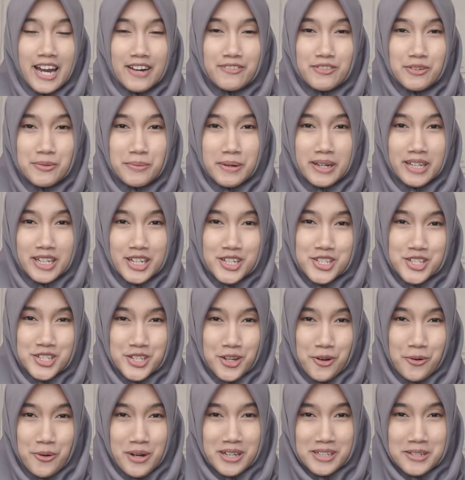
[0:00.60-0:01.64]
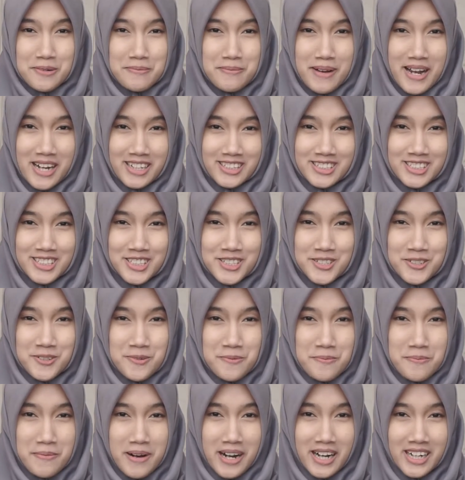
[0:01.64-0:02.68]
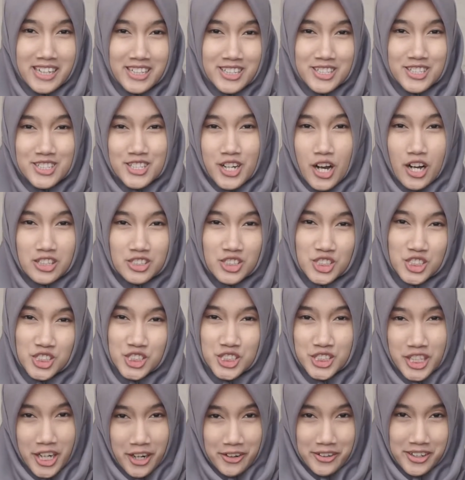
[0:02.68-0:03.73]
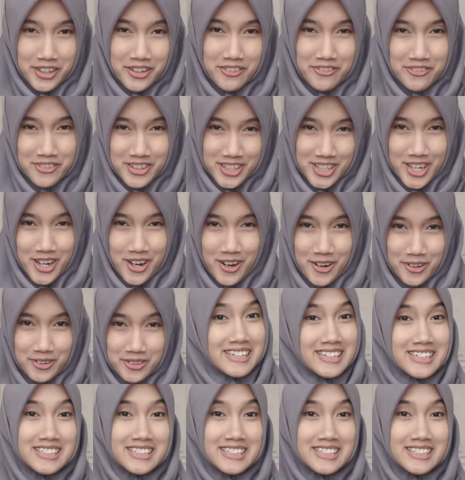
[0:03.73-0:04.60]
everybody, so welcome back to my knowledge sharing video.